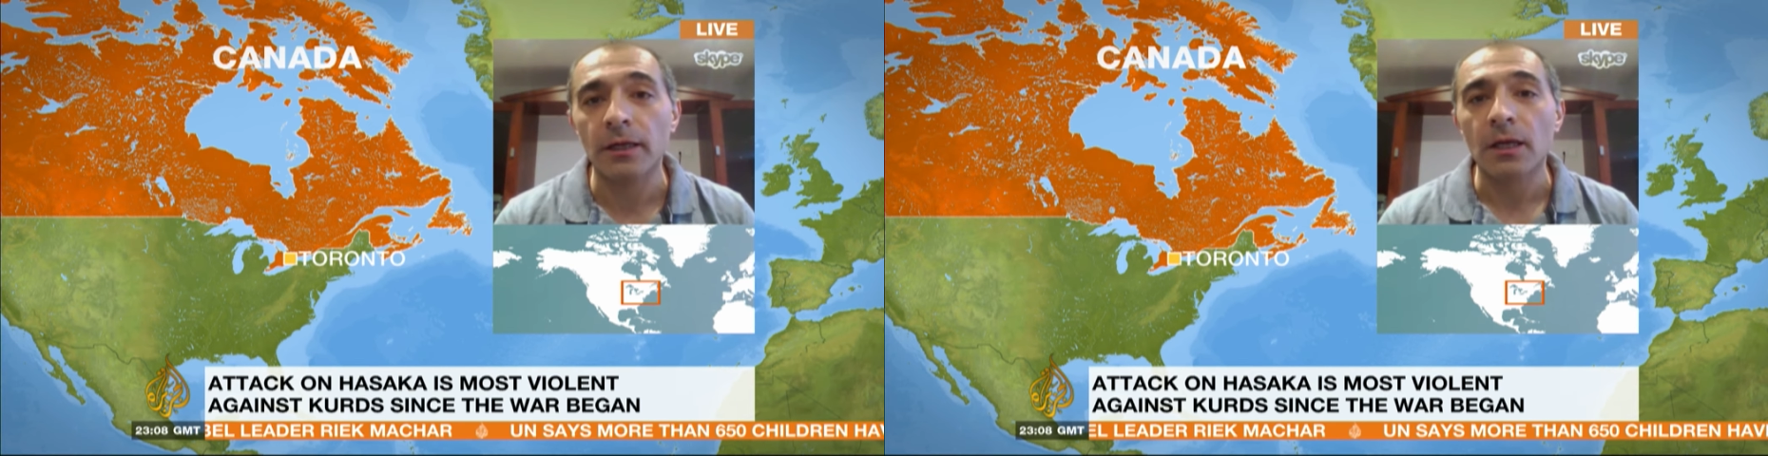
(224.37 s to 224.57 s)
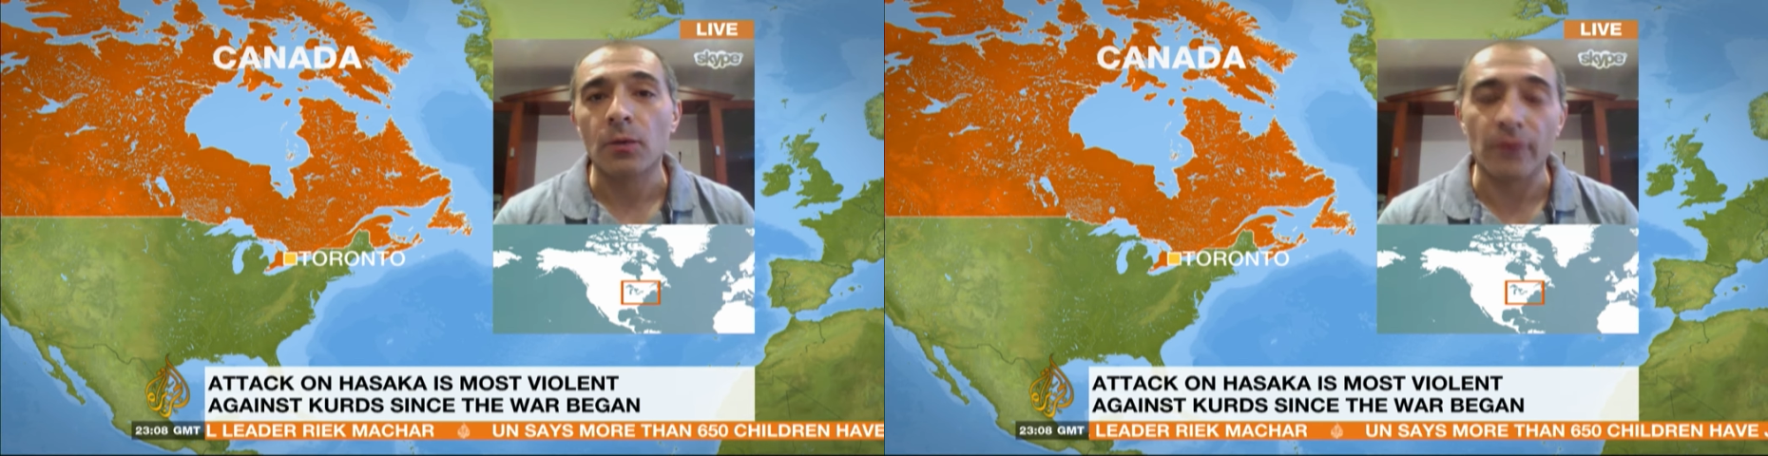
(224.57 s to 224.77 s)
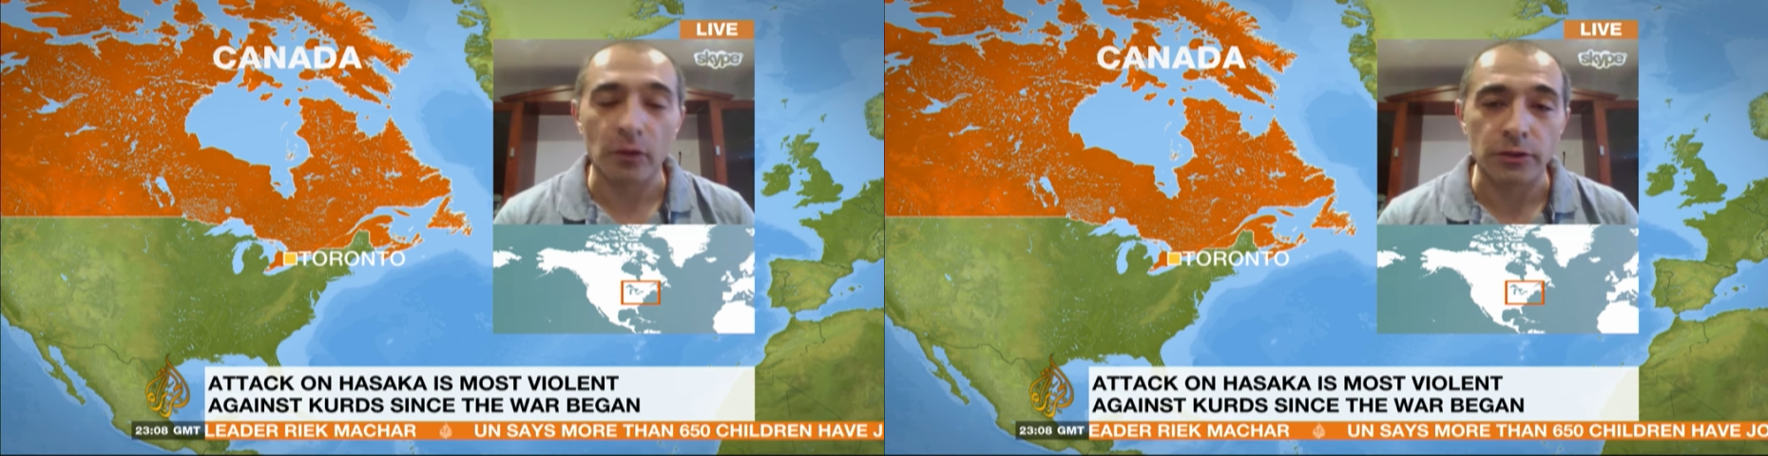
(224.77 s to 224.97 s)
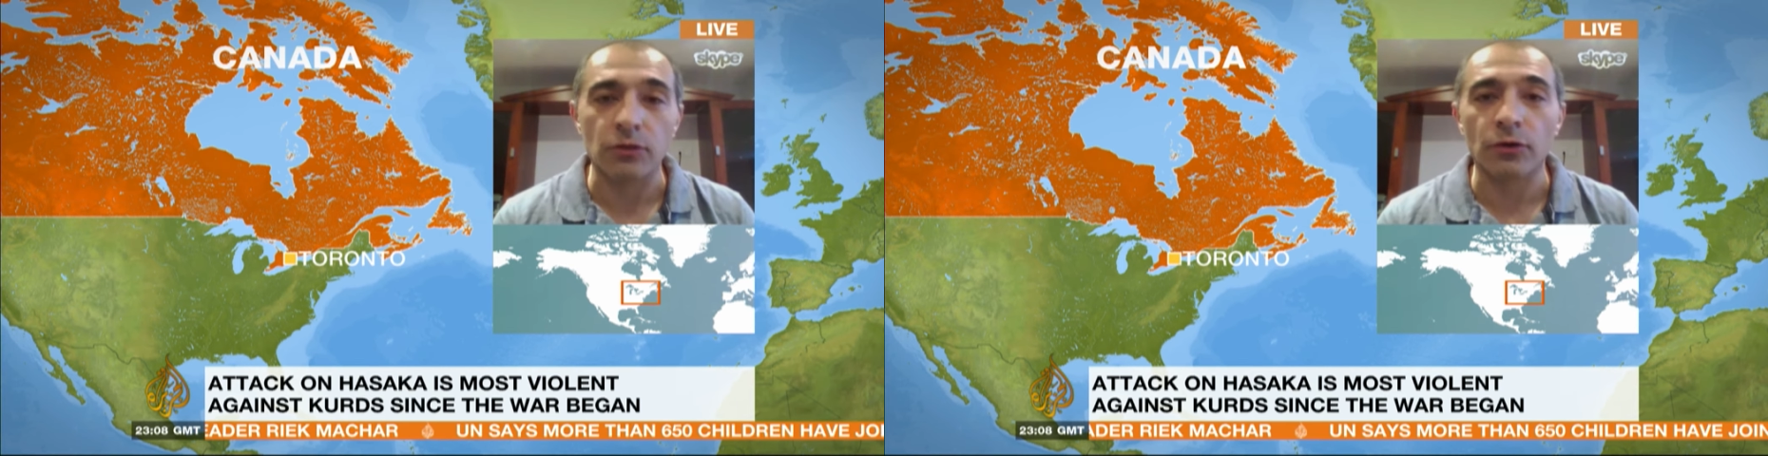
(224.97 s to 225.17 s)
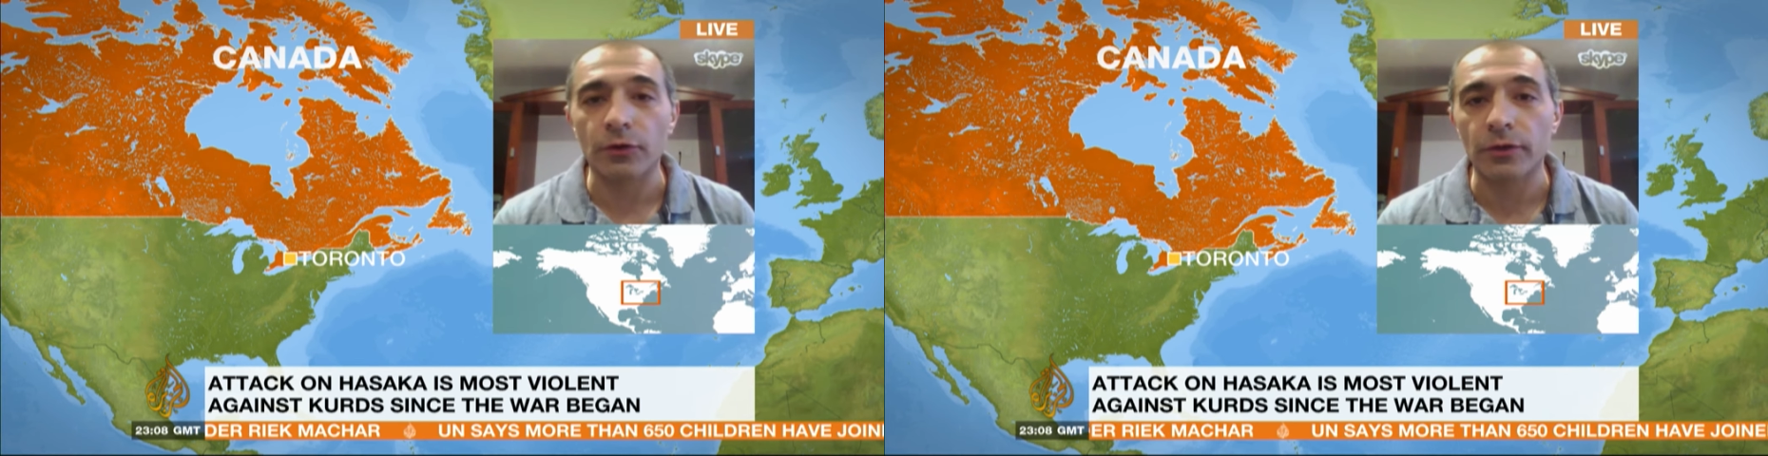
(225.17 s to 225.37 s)
We've also
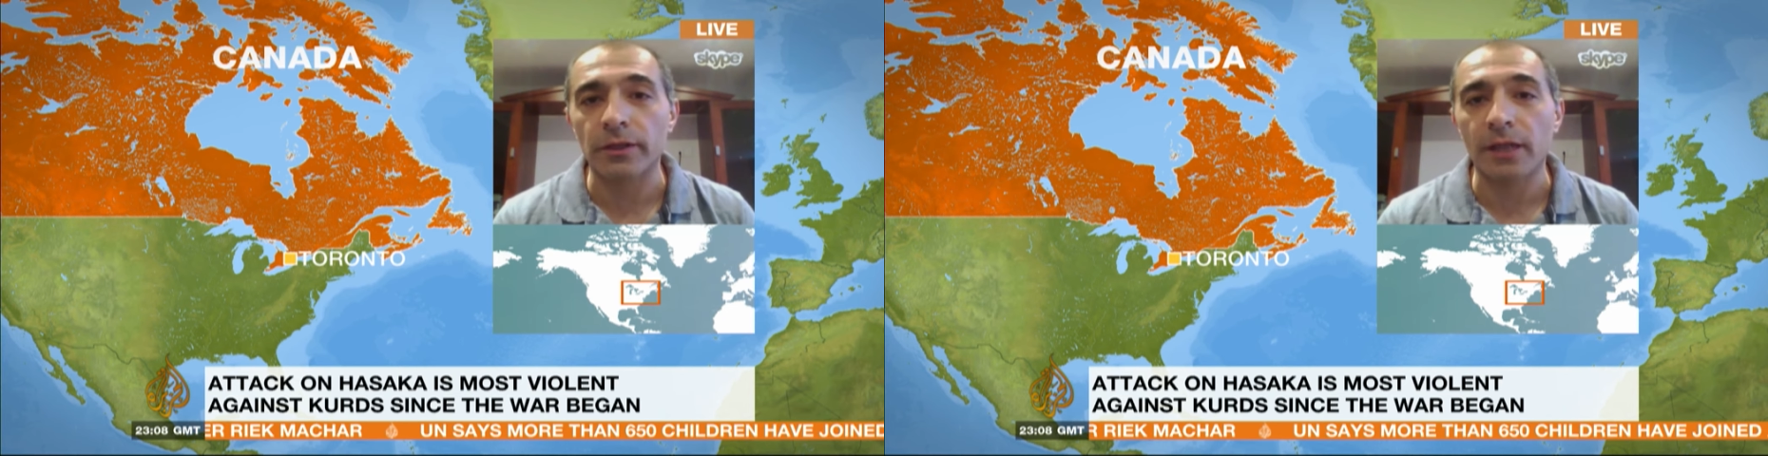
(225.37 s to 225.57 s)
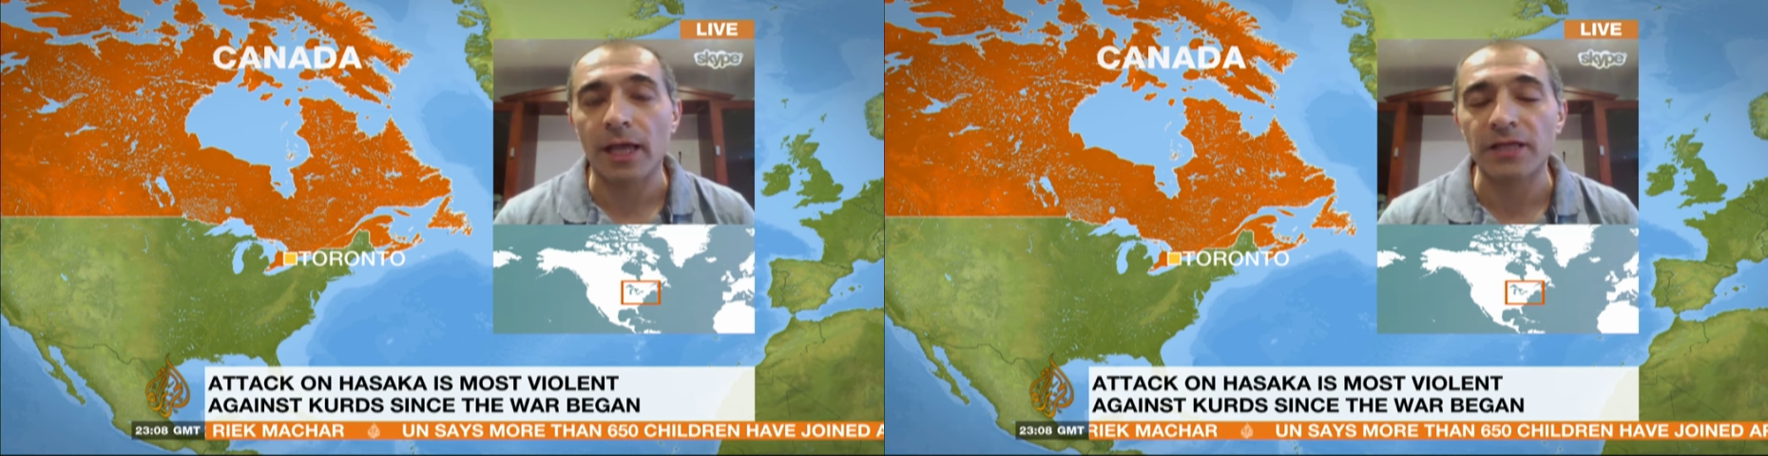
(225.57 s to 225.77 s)
heard in the last